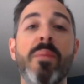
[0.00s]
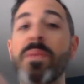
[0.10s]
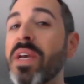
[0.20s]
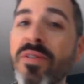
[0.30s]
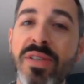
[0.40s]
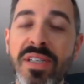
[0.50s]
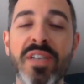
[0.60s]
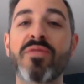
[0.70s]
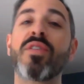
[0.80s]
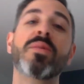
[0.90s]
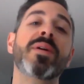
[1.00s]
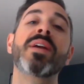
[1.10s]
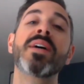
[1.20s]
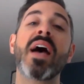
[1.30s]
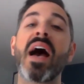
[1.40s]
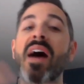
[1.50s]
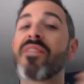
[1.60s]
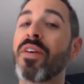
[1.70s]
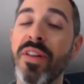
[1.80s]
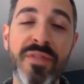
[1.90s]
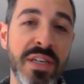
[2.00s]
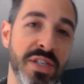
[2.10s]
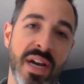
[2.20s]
appear successful, but have all of these